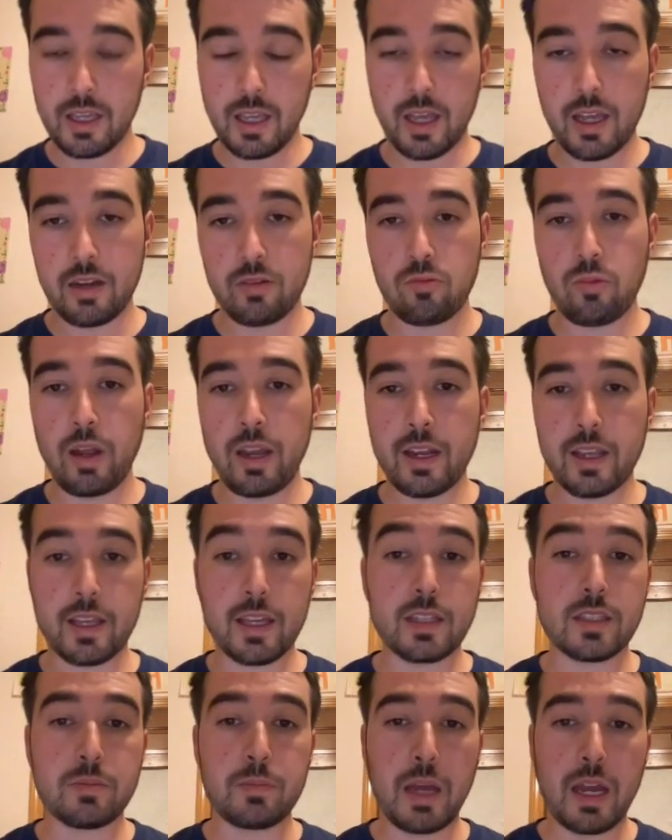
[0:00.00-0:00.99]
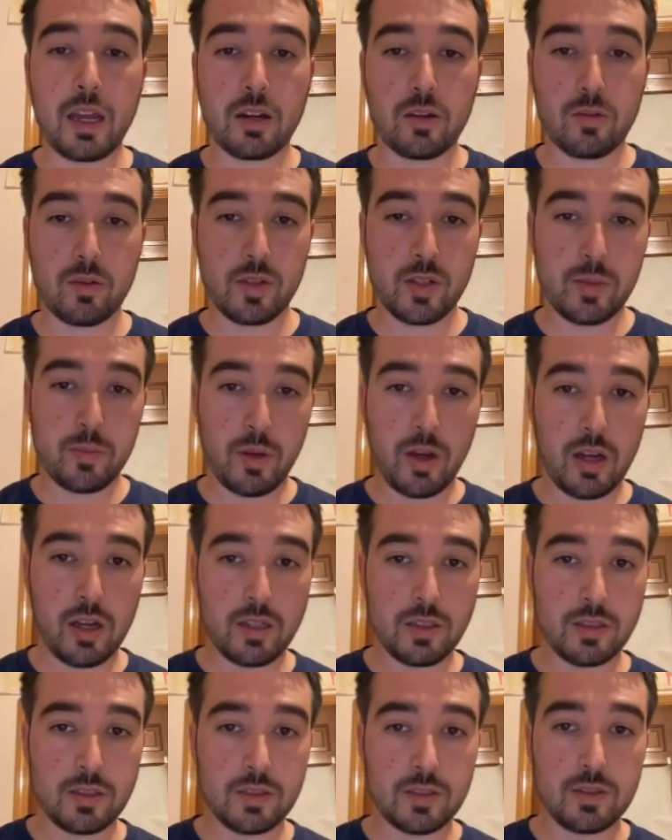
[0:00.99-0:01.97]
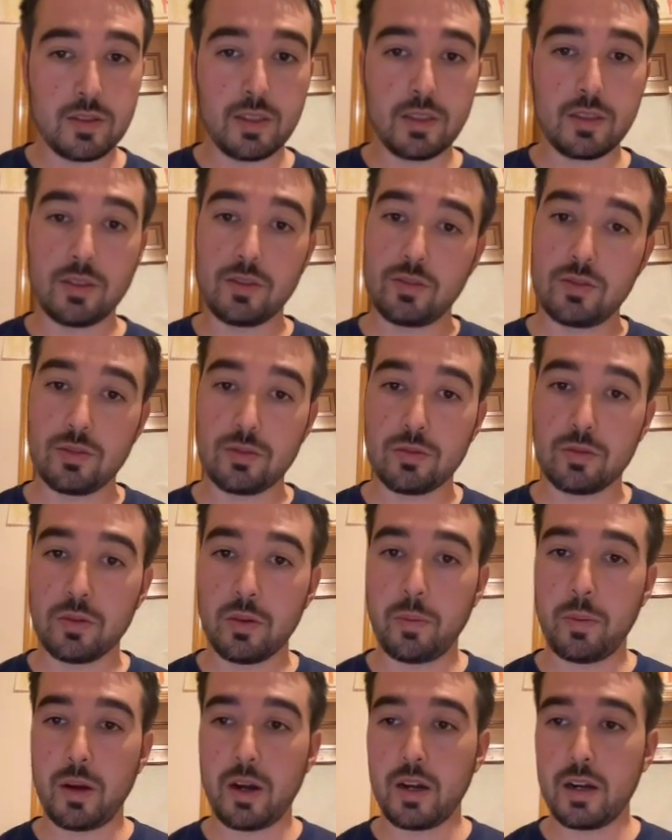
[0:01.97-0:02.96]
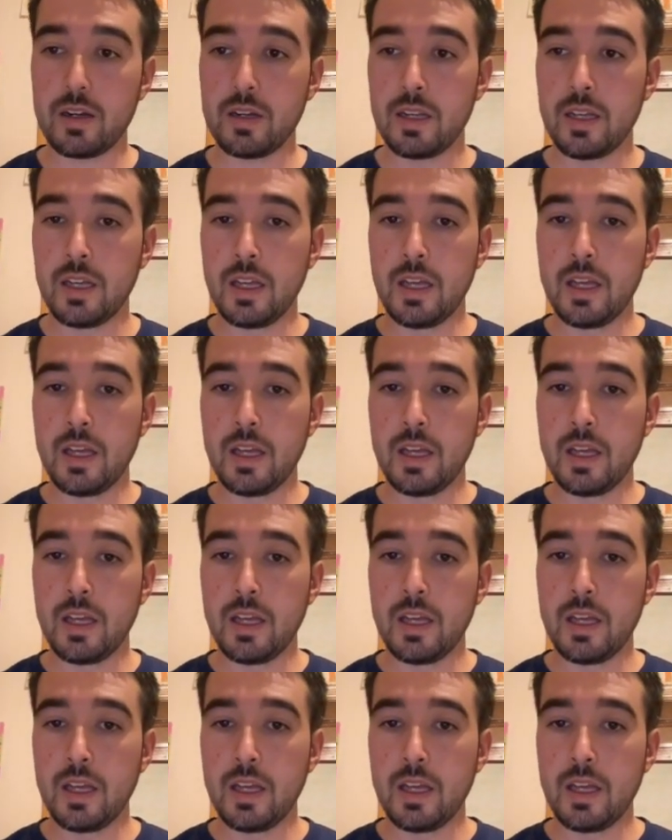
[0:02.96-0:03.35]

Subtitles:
And when it gets back a response, this is the cool part,